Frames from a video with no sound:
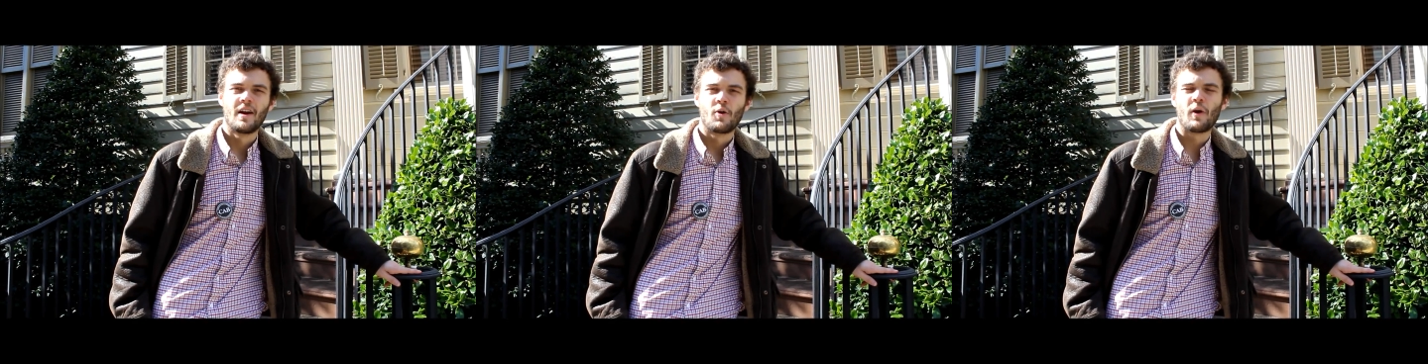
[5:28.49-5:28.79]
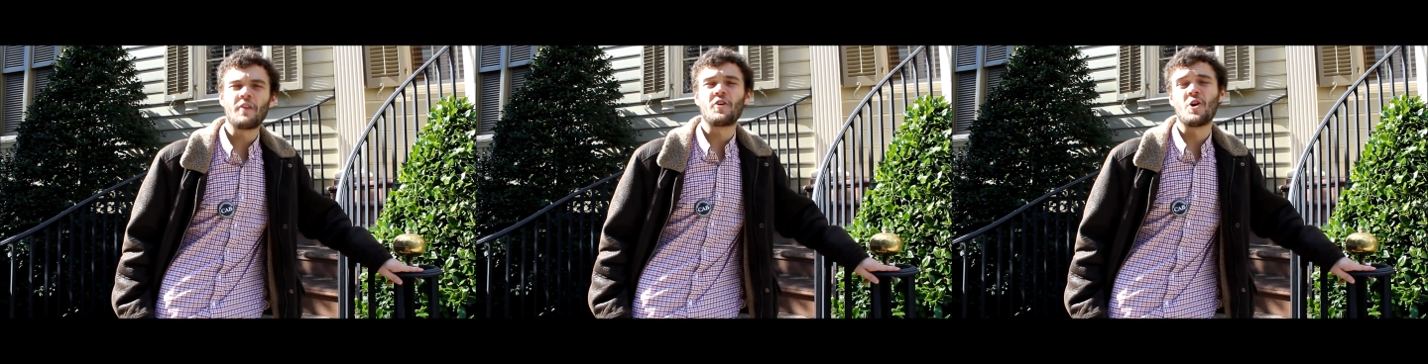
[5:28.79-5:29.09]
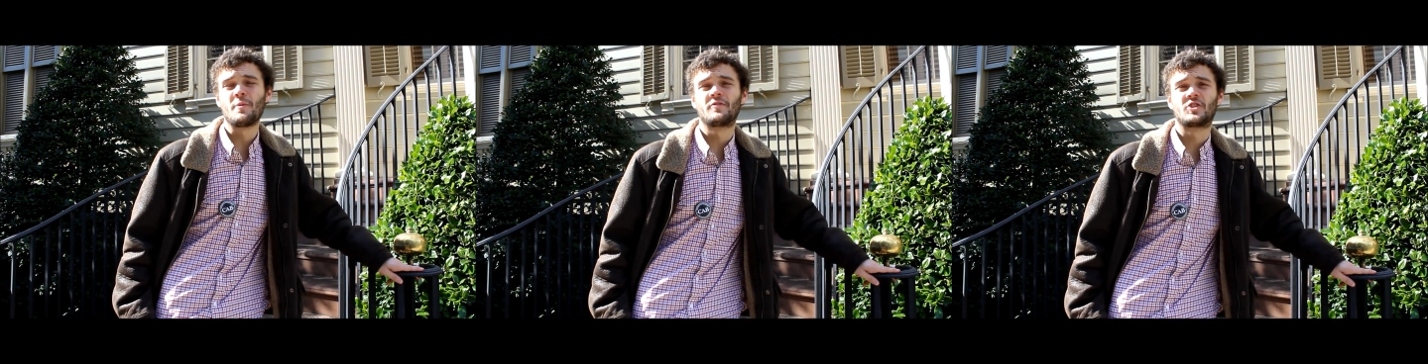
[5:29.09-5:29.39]
We're at the
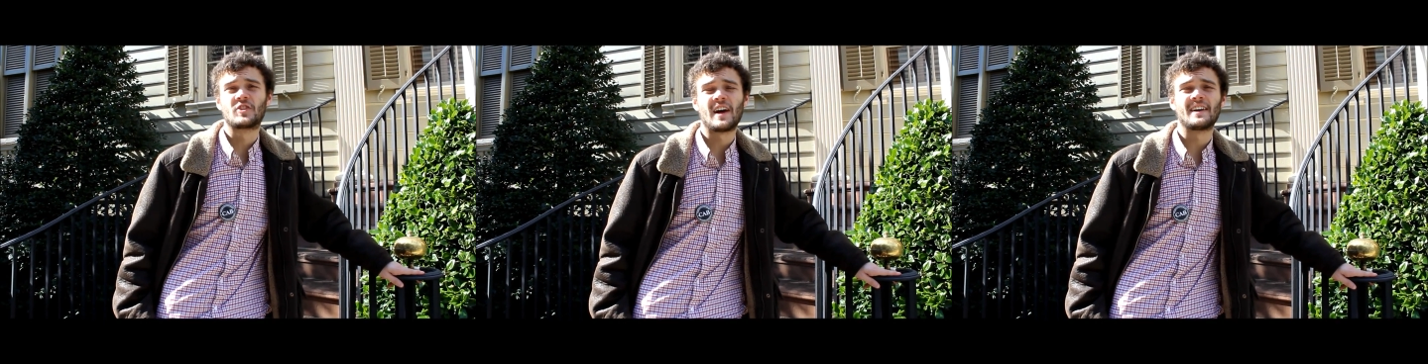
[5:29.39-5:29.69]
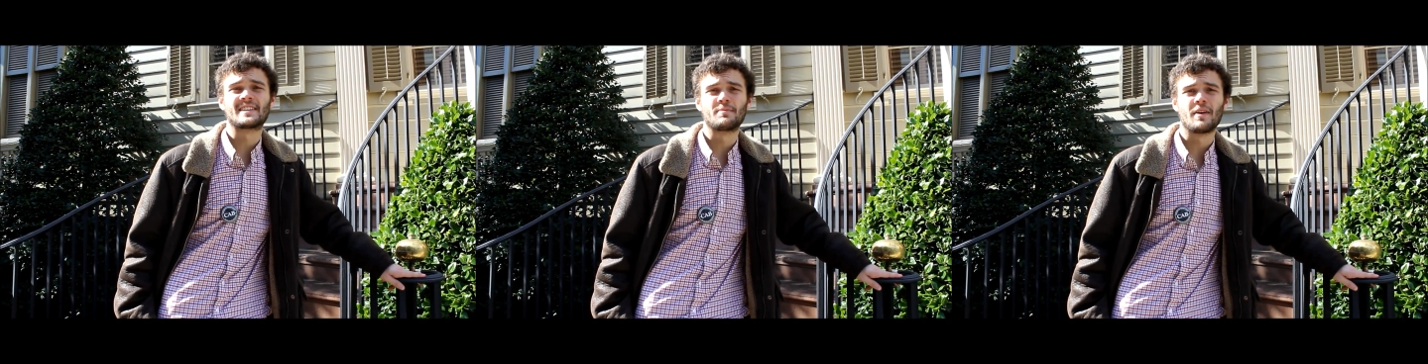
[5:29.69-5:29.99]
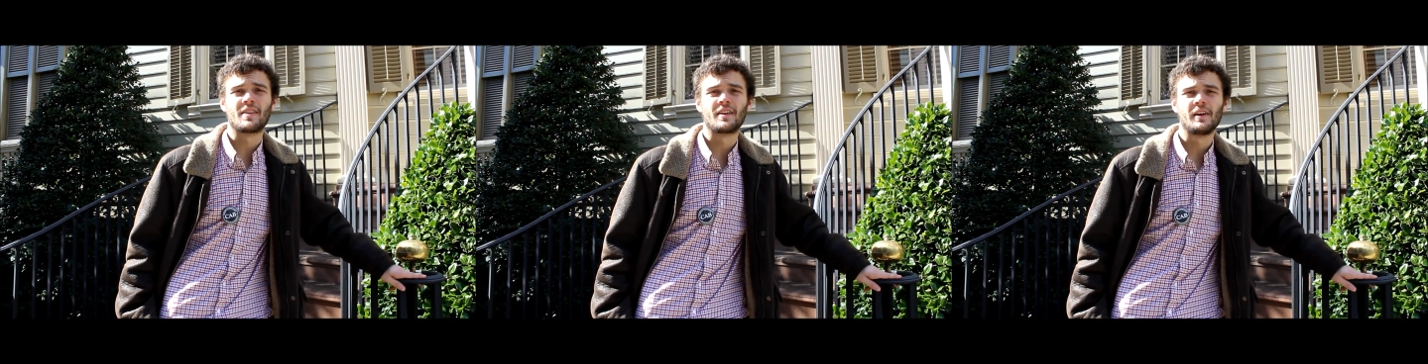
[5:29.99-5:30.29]
home of Josiah
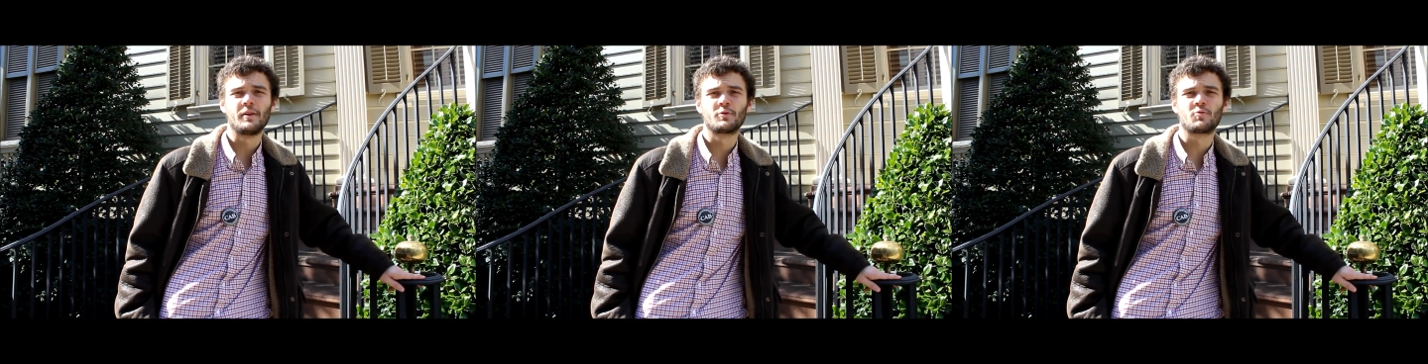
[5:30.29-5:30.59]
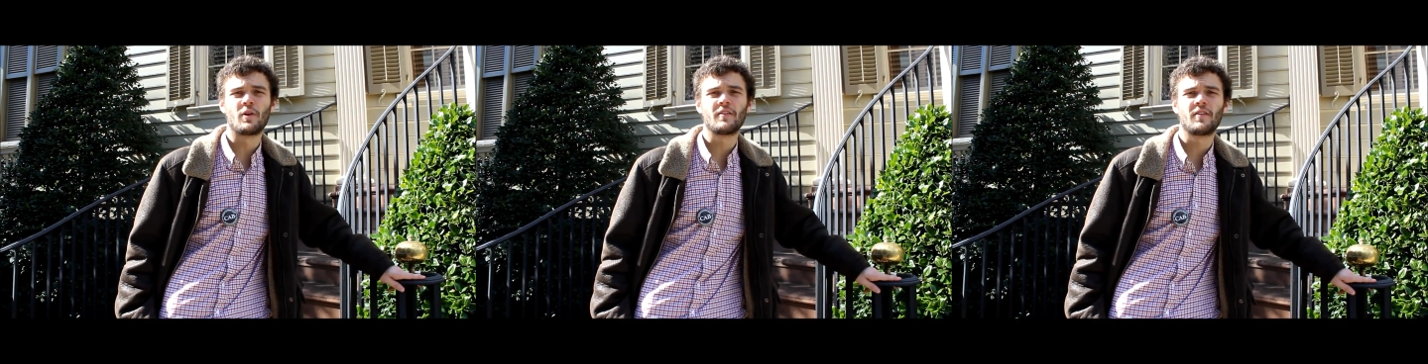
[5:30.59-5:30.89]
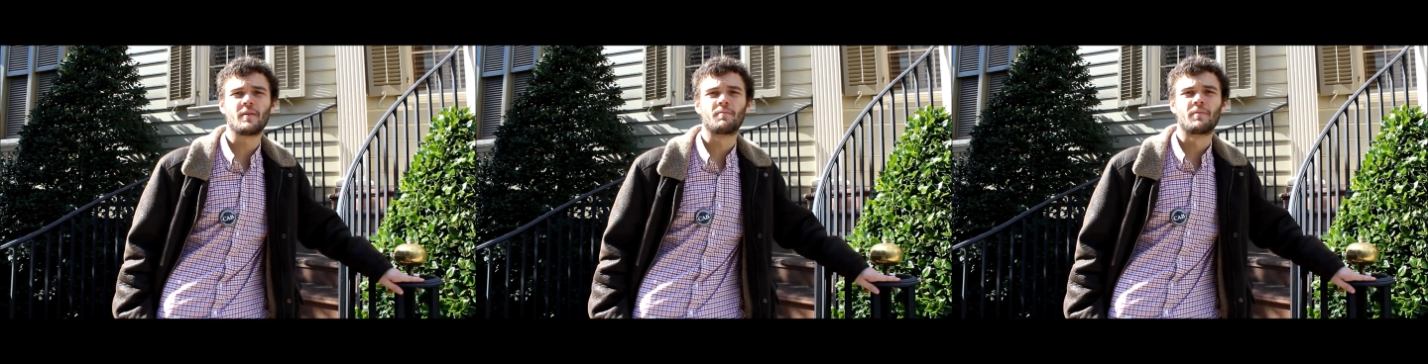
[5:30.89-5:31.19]
Smith. He was one of
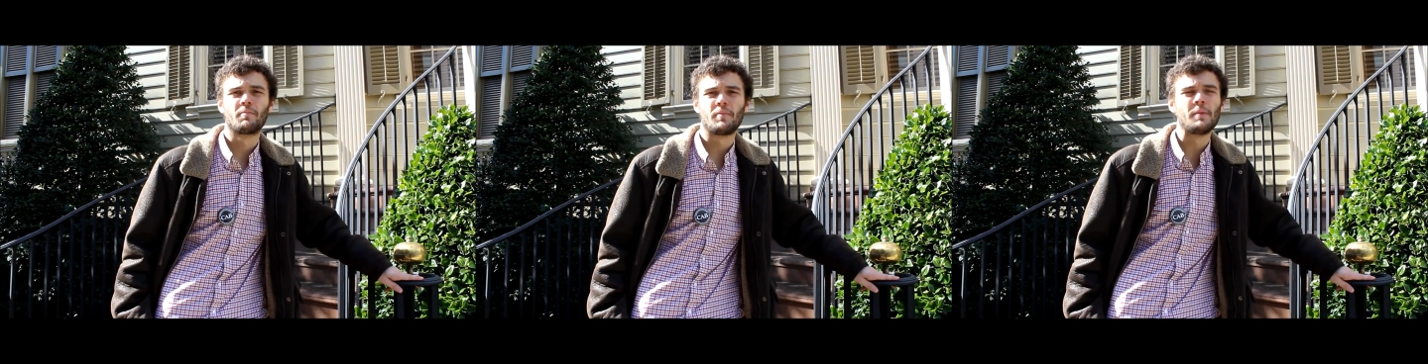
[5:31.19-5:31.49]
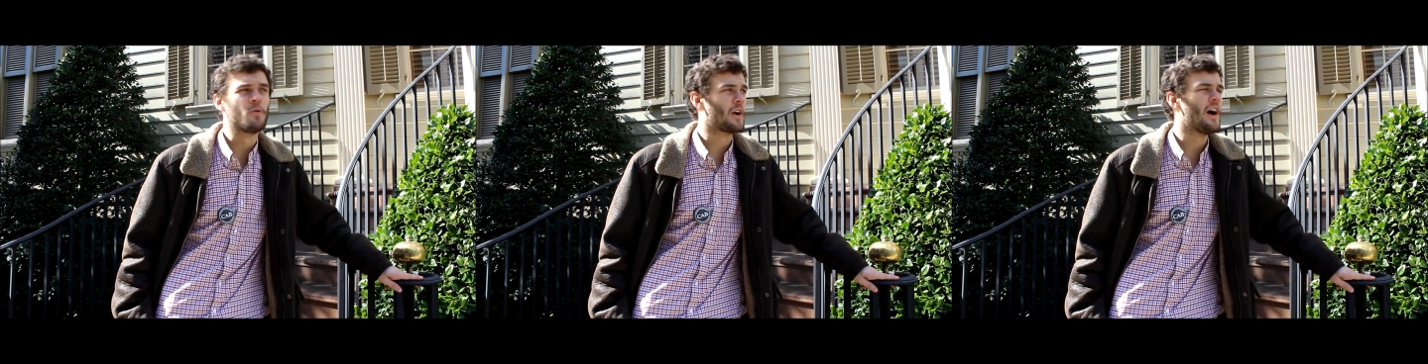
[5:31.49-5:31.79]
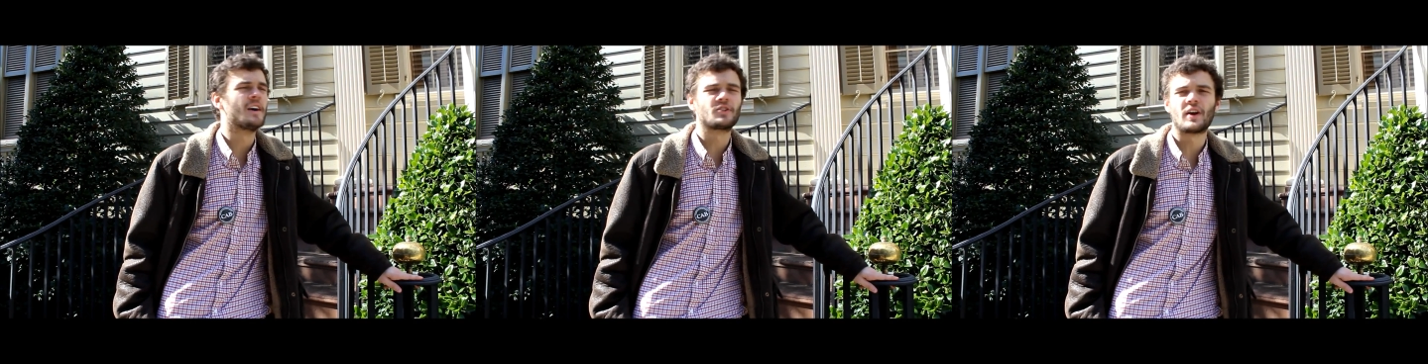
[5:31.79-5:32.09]
the people
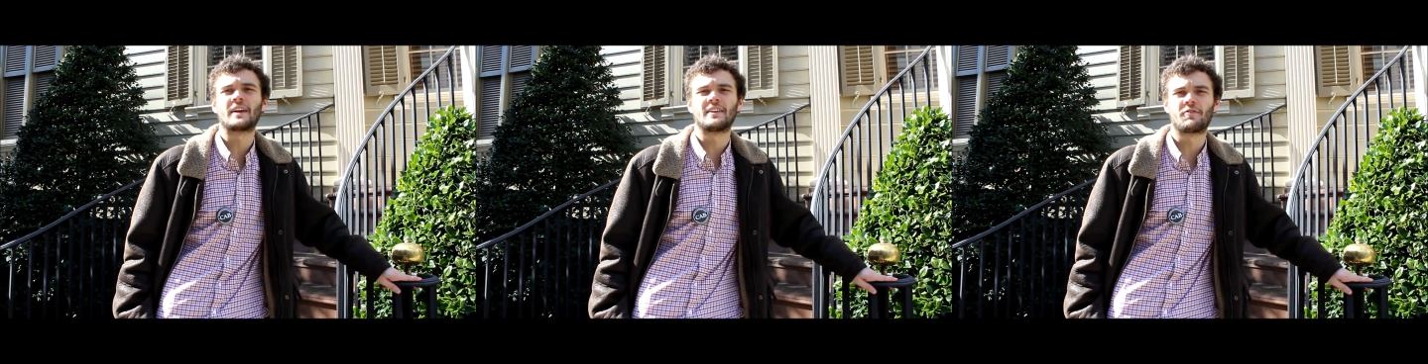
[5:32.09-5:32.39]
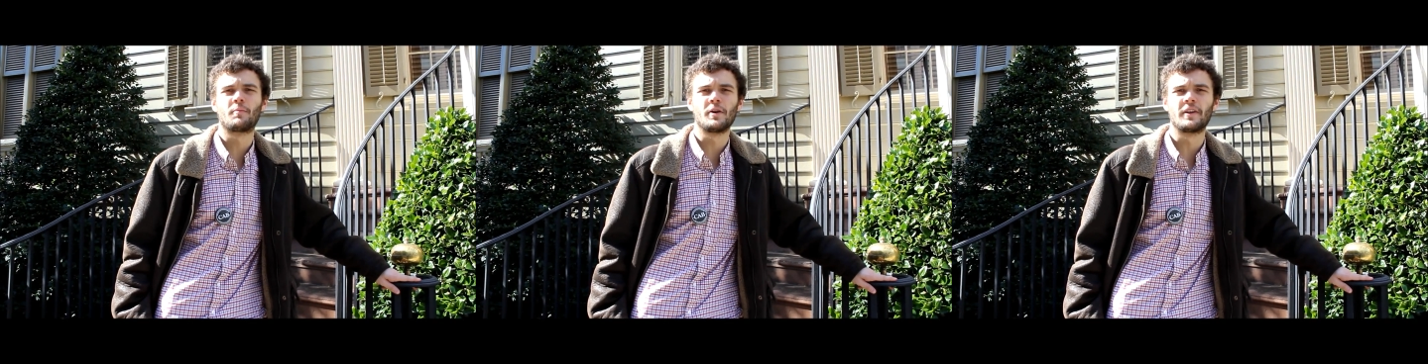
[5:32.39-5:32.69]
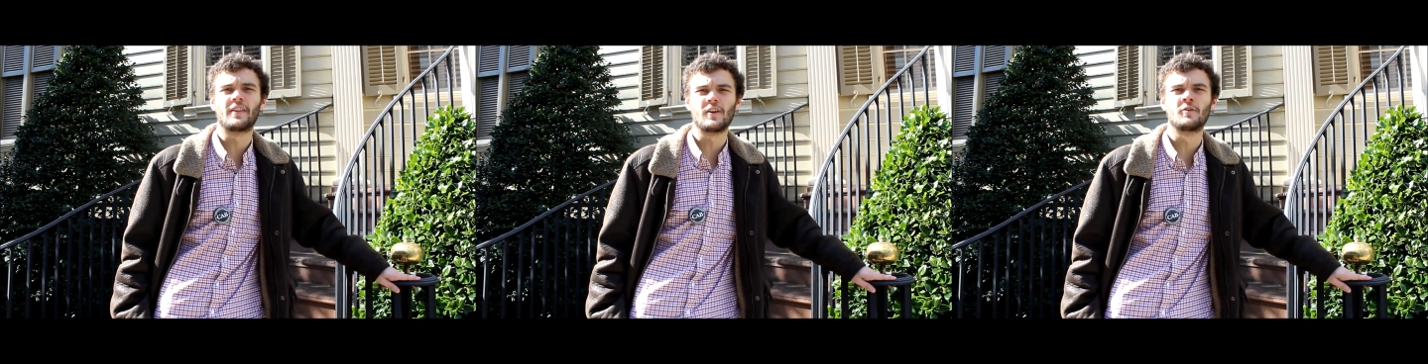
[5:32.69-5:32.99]
contracted for
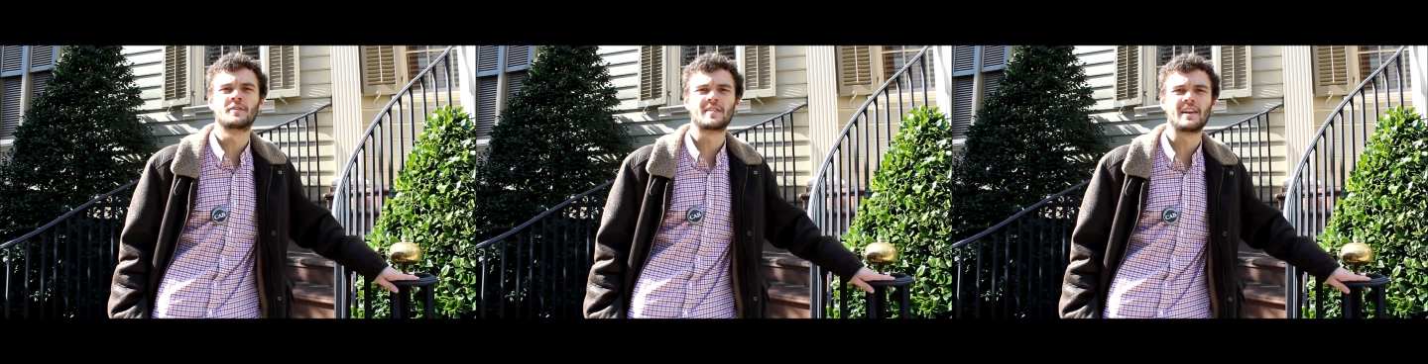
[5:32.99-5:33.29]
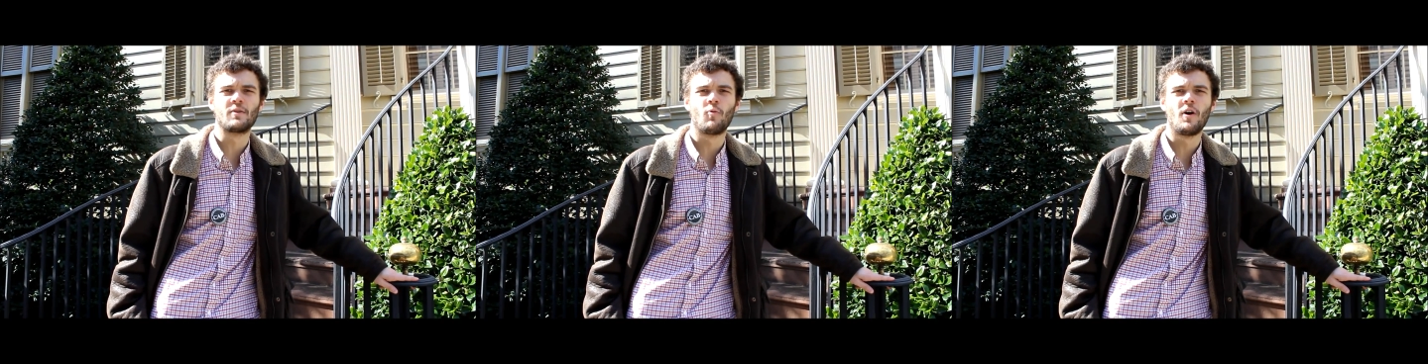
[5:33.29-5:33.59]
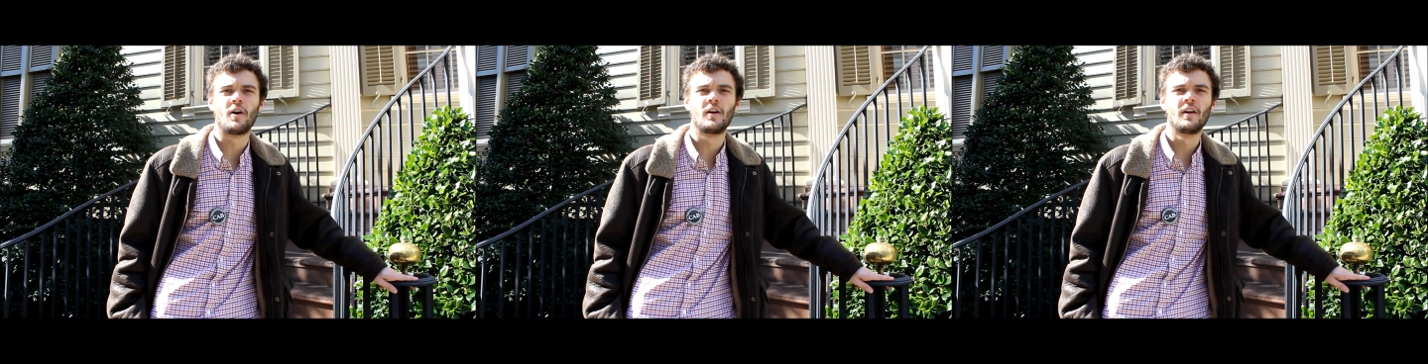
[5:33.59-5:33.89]
building the old city
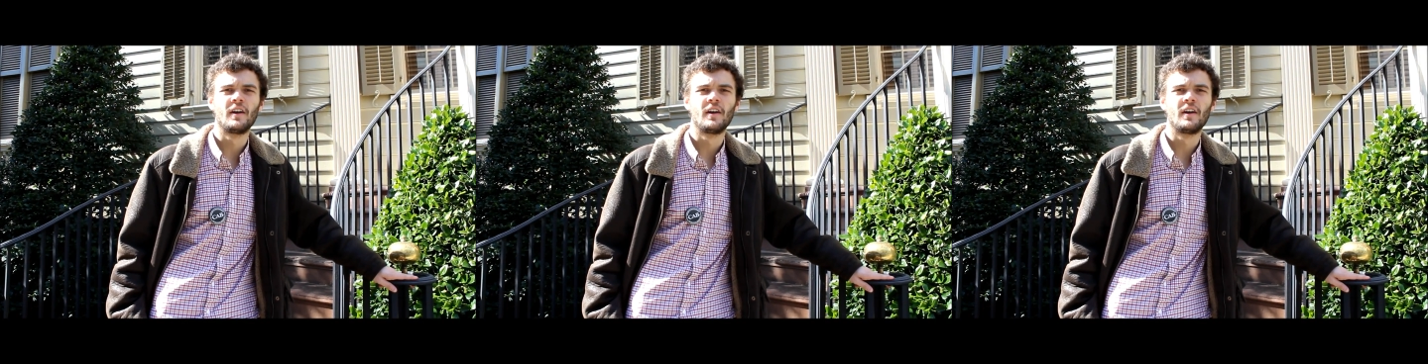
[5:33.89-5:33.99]
wall.